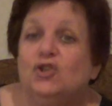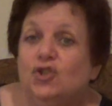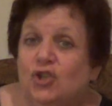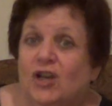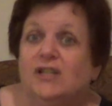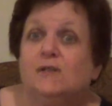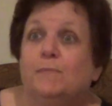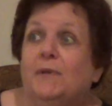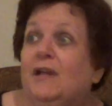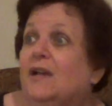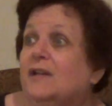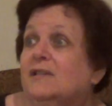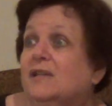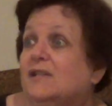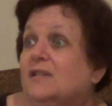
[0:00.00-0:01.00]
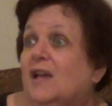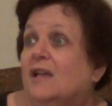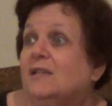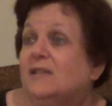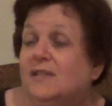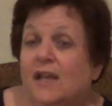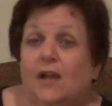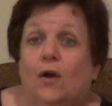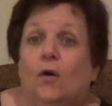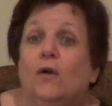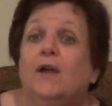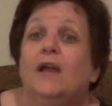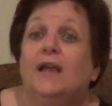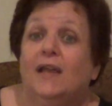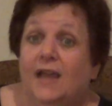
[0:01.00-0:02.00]
just because it's on sale.
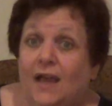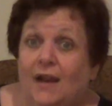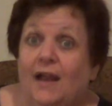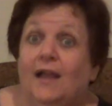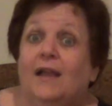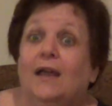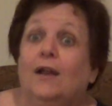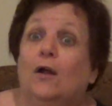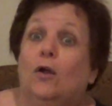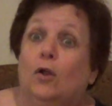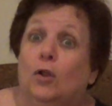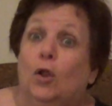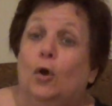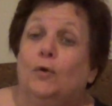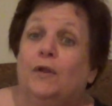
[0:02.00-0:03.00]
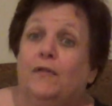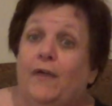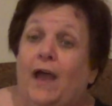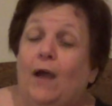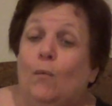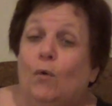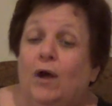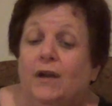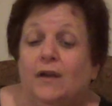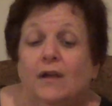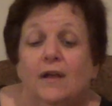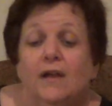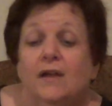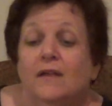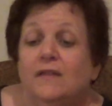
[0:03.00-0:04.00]
Can I get a hello to that one?
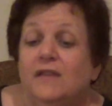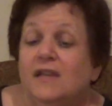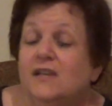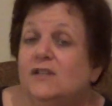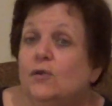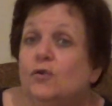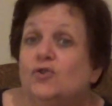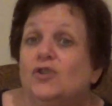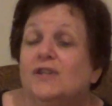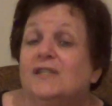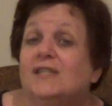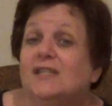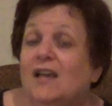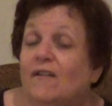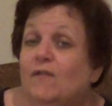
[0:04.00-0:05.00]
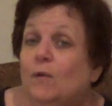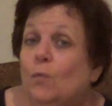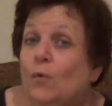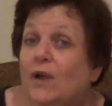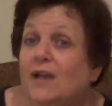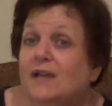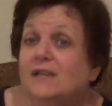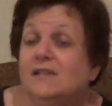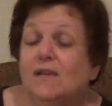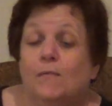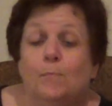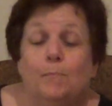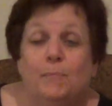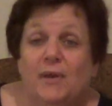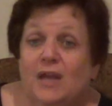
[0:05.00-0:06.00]
These are just seven ways
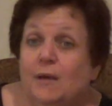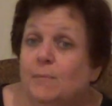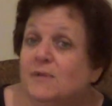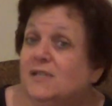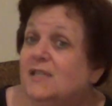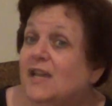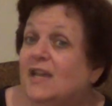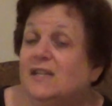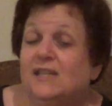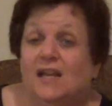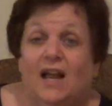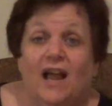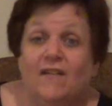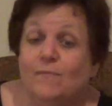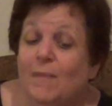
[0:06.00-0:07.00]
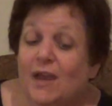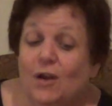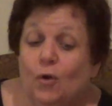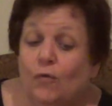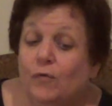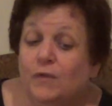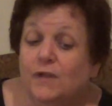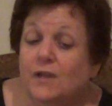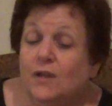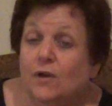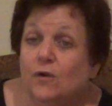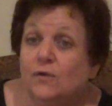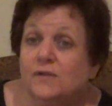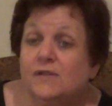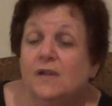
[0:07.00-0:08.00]
of big mistakes that I've made over the
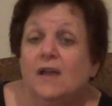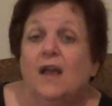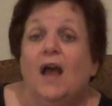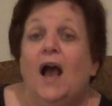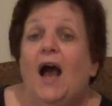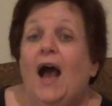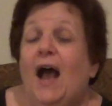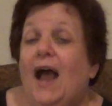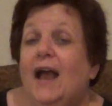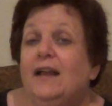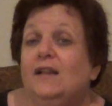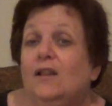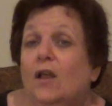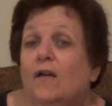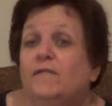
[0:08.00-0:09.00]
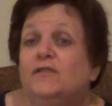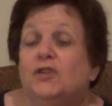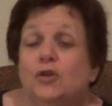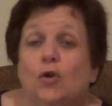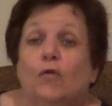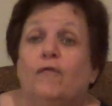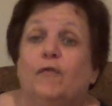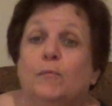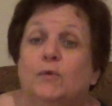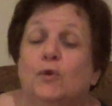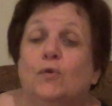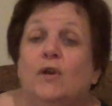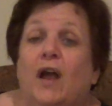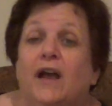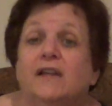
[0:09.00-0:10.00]
years. I'd love to know from
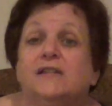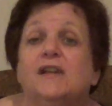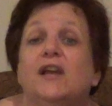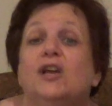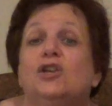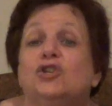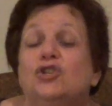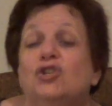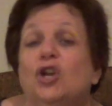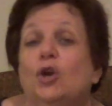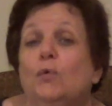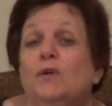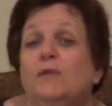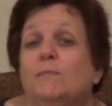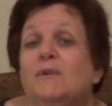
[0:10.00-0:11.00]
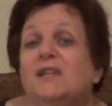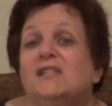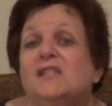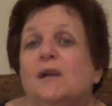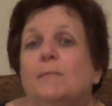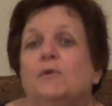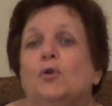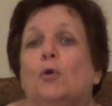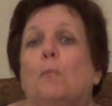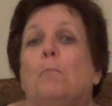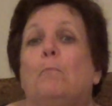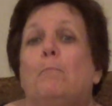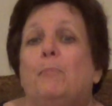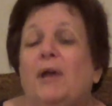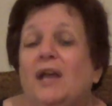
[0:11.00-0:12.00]
you guys. Share with me some of your
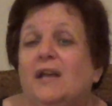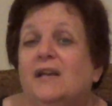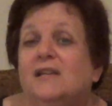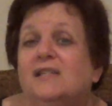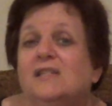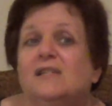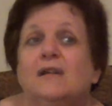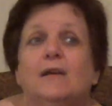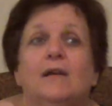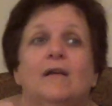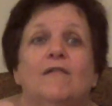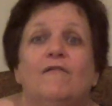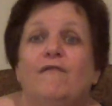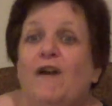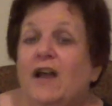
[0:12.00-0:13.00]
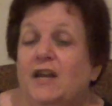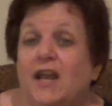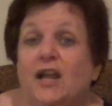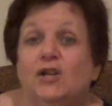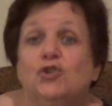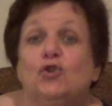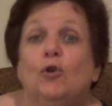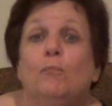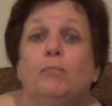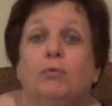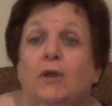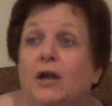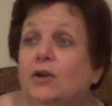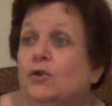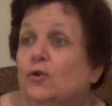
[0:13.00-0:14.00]
biggest financial
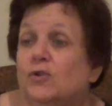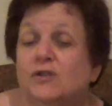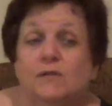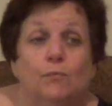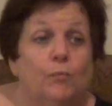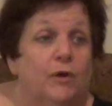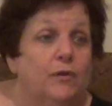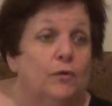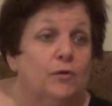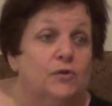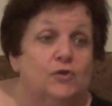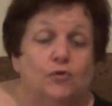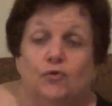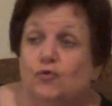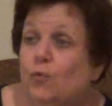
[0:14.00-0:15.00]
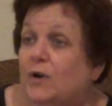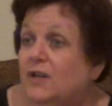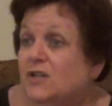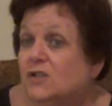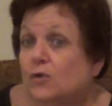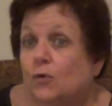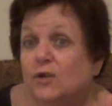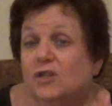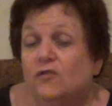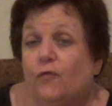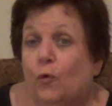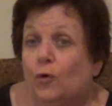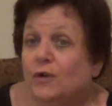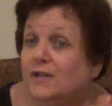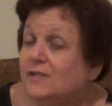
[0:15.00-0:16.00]
blunders, whether it's your 20s, 30s,
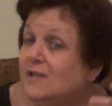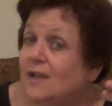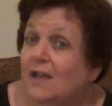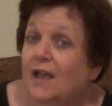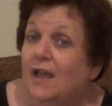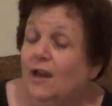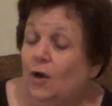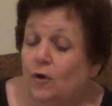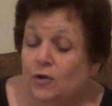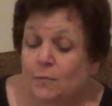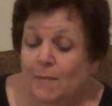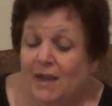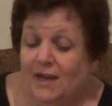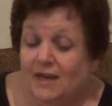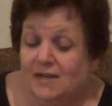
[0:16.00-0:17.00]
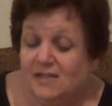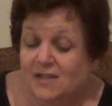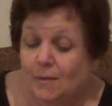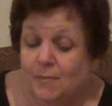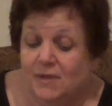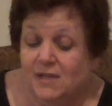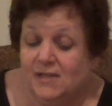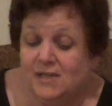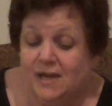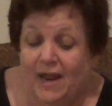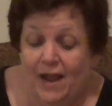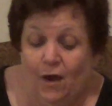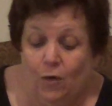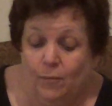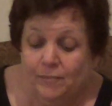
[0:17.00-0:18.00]
40s, and are you making some of these
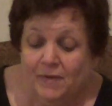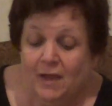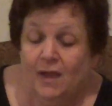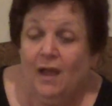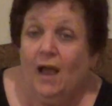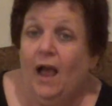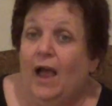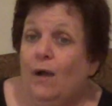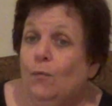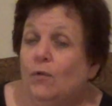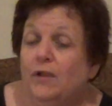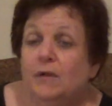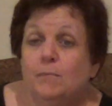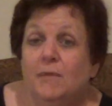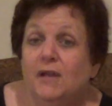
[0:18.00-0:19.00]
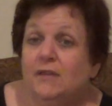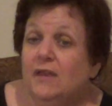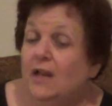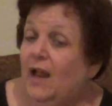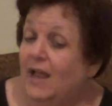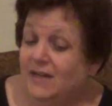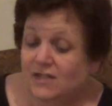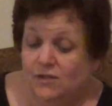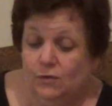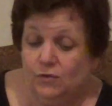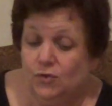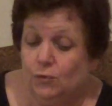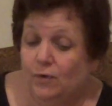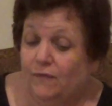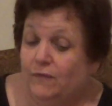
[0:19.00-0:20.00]
now? I will admit that I still
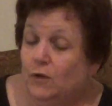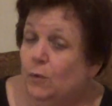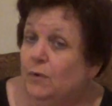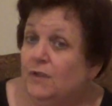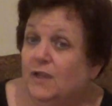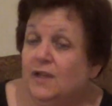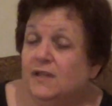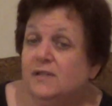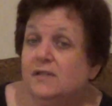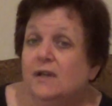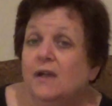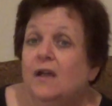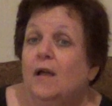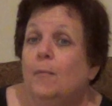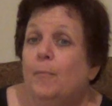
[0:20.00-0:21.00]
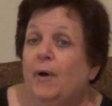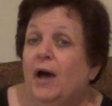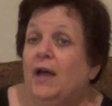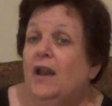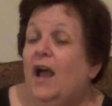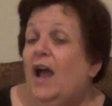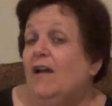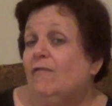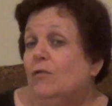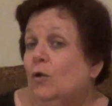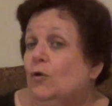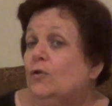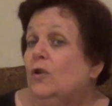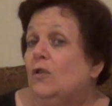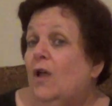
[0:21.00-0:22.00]
do a few of these, but I've
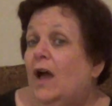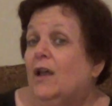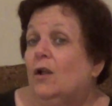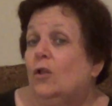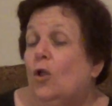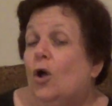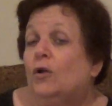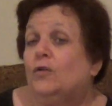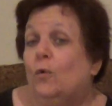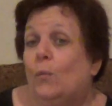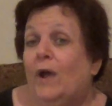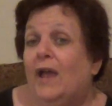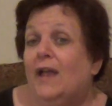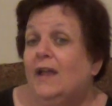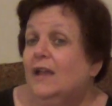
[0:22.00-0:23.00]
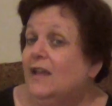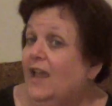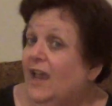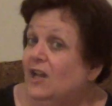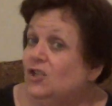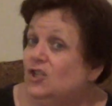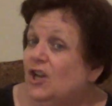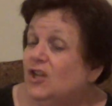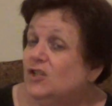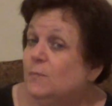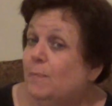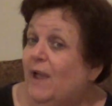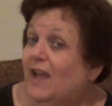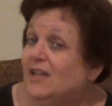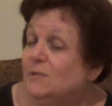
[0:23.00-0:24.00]
learned a lot along the way. Can't change the
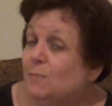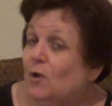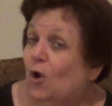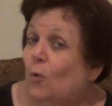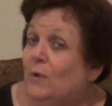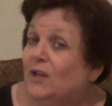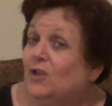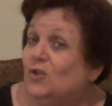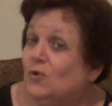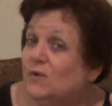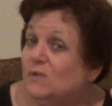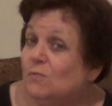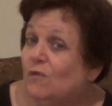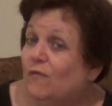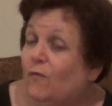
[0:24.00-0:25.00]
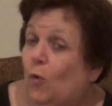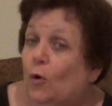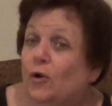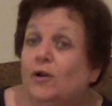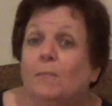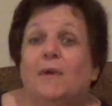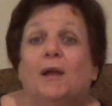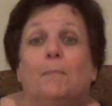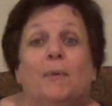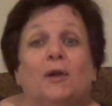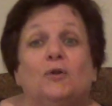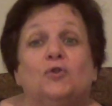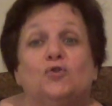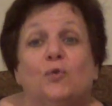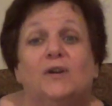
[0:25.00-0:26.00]
past, but all we can do is move forward and make
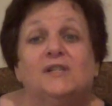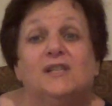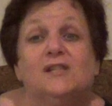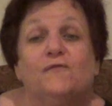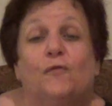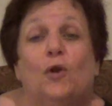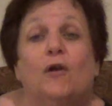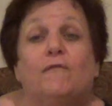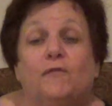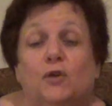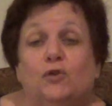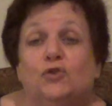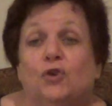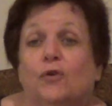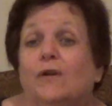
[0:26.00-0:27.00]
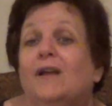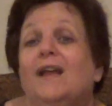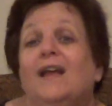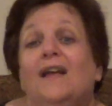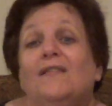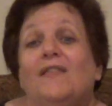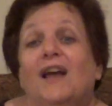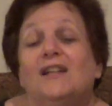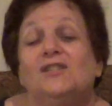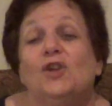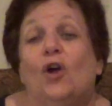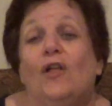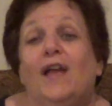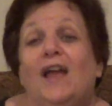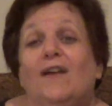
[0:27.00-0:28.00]
better choices for our future. That's
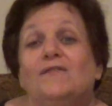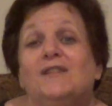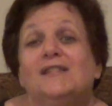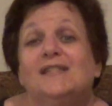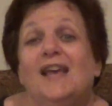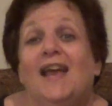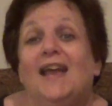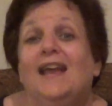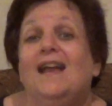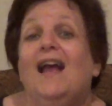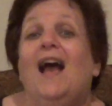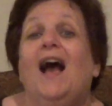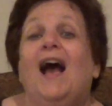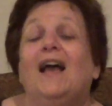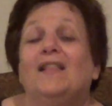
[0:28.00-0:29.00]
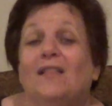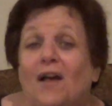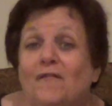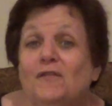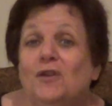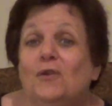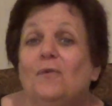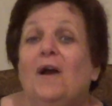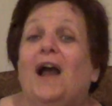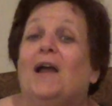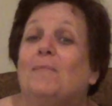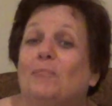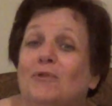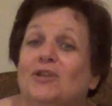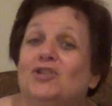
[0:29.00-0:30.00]
all I have to say. I love you.
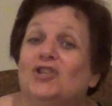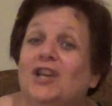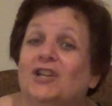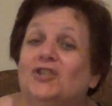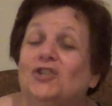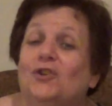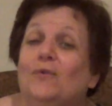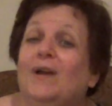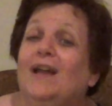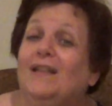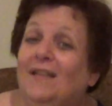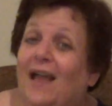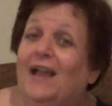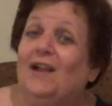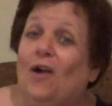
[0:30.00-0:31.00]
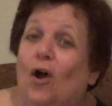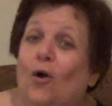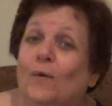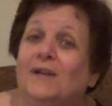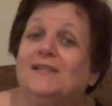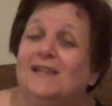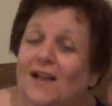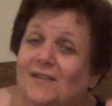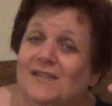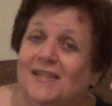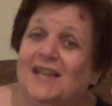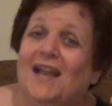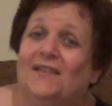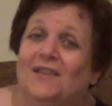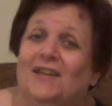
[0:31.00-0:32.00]
I appreciate you. And like always, I'll
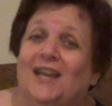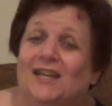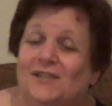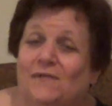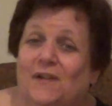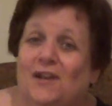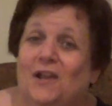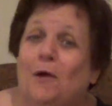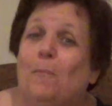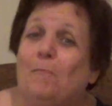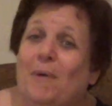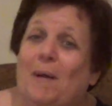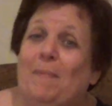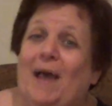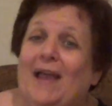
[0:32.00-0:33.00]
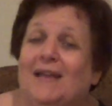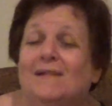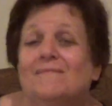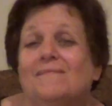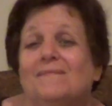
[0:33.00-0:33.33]
see you on the next video. Bye-bye.